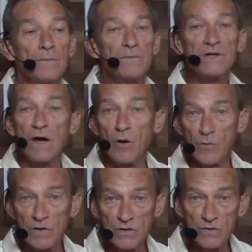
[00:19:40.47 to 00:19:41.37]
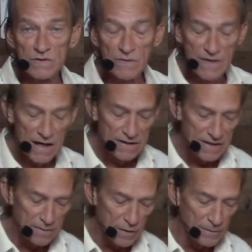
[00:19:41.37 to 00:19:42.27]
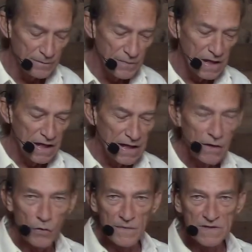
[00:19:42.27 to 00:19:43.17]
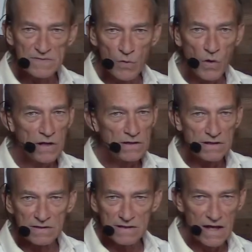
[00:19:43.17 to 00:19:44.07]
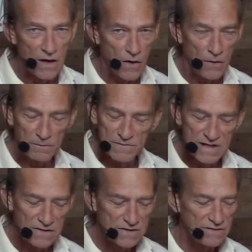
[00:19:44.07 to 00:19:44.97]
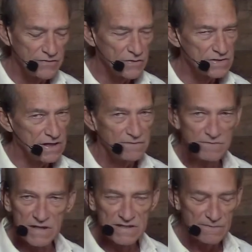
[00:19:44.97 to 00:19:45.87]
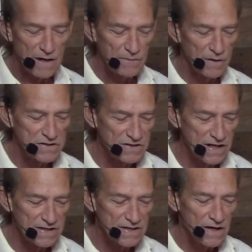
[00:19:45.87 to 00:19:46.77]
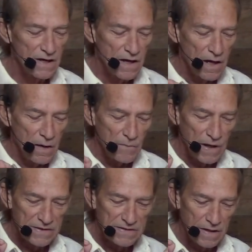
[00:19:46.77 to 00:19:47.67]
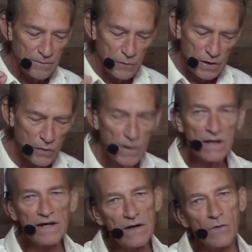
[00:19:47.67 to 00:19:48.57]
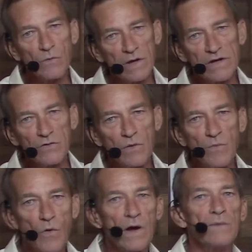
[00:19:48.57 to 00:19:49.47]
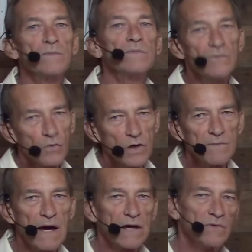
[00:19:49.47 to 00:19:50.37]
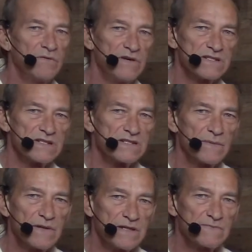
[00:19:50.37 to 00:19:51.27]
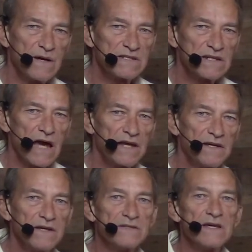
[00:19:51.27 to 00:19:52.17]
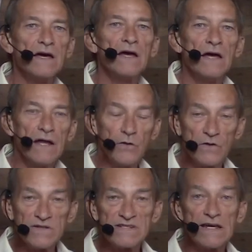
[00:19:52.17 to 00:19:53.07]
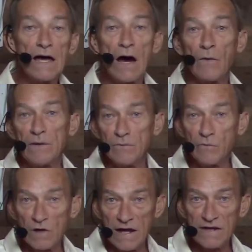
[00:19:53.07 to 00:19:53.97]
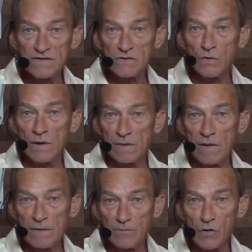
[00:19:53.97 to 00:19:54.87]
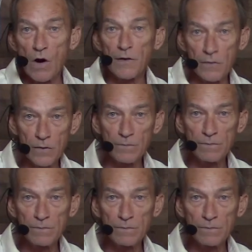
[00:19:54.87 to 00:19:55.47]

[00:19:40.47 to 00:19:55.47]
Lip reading: to help reduce with that edema. Now, I know at this point that all sounds confusing, doesn't make much sense, but pretty quickly here we'll get to a point, and we'll come back and revisit some of these basic ideas, and you can see how it relates to a broader